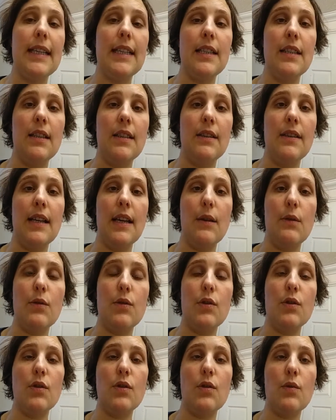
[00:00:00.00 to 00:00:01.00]
to do now is
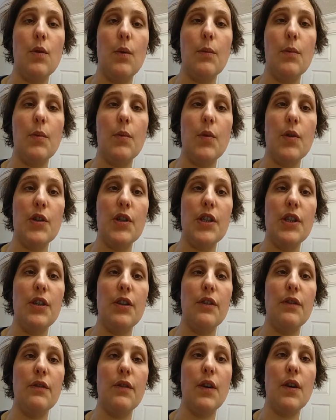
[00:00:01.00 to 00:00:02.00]
just swap the washing
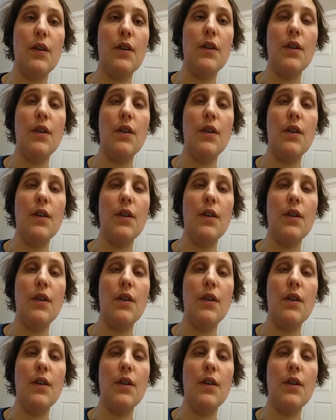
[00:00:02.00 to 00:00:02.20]
over